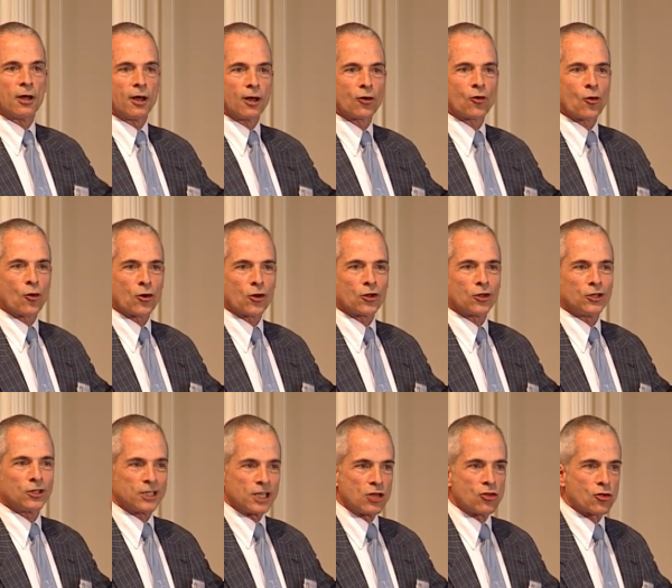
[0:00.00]
cortical
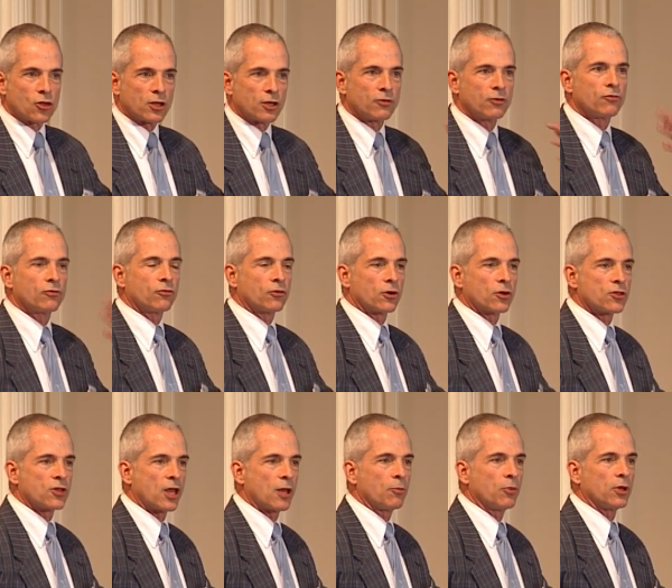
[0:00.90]
lesion, for
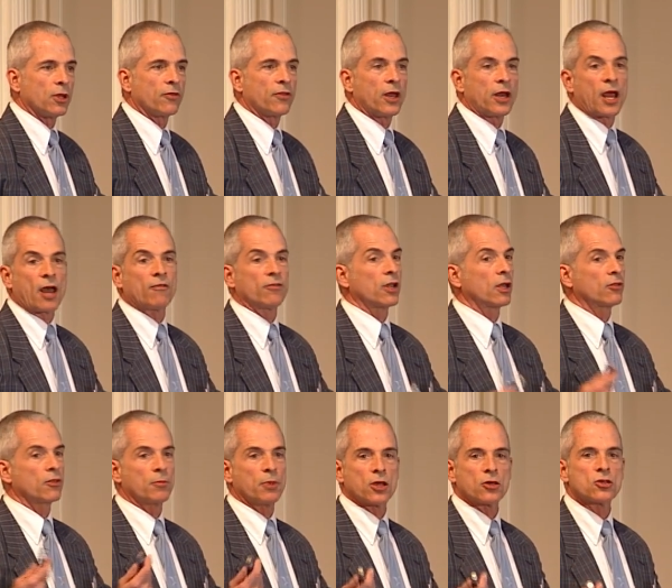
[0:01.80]
example, and then having
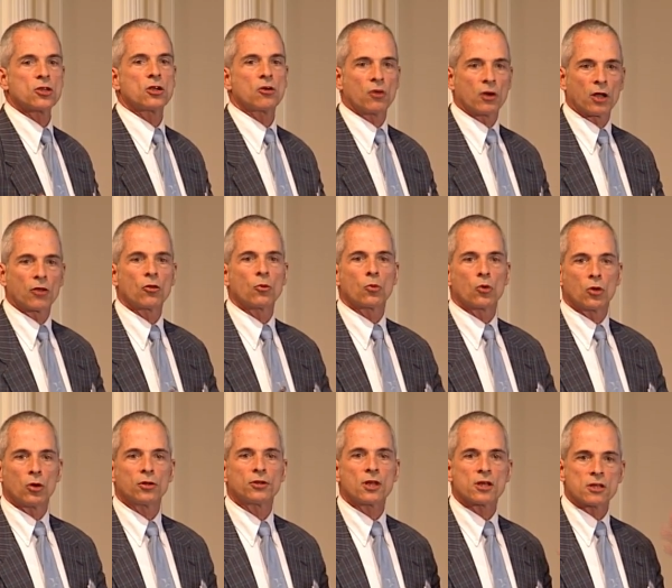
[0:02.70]
the best hearing in the
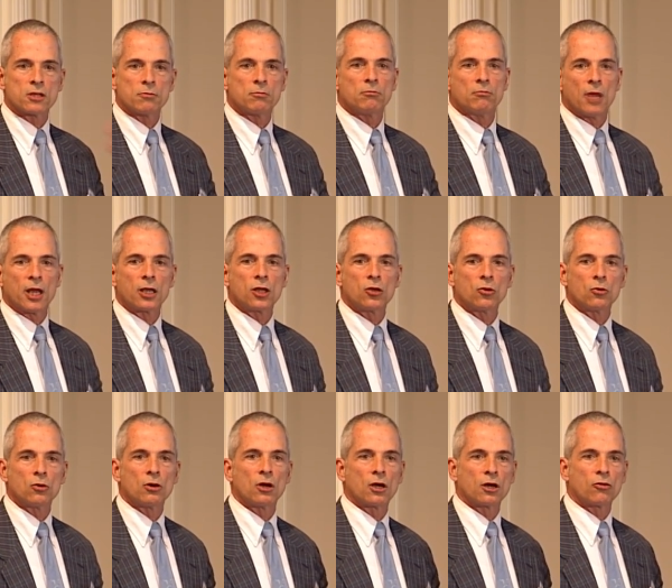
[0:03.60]
world doesn't make
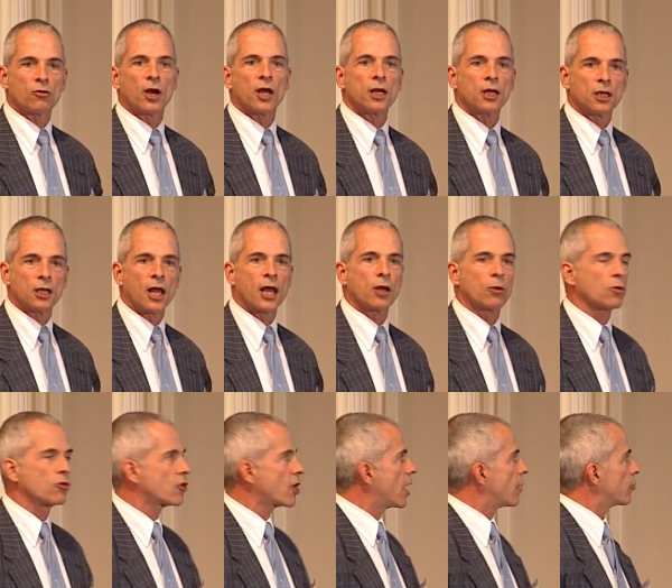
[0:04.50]
you a great
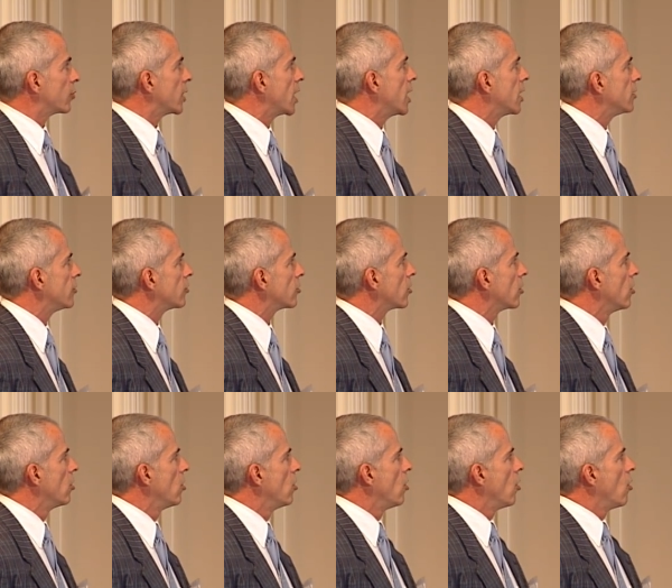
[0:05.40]
language comprehender.
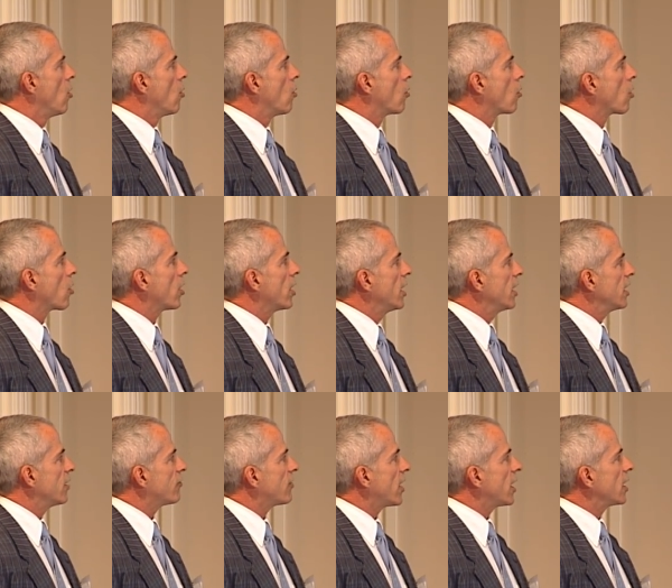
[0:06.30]
Or
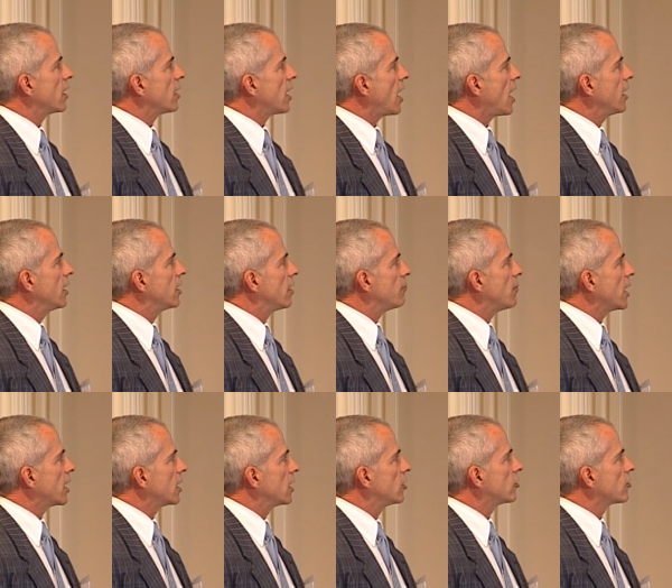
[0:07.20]
if I
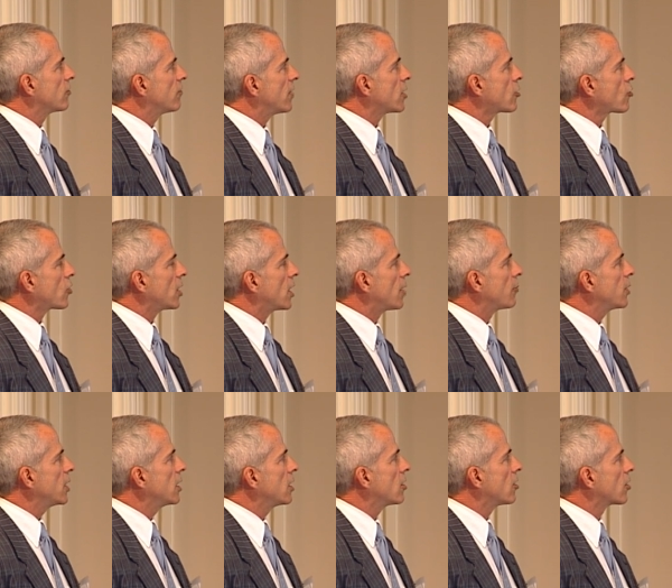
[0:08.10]
make an intervention up
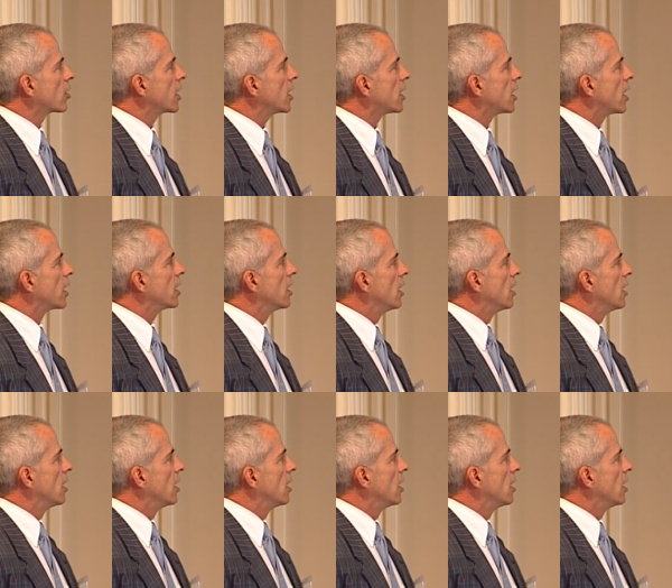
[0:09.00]
here, can I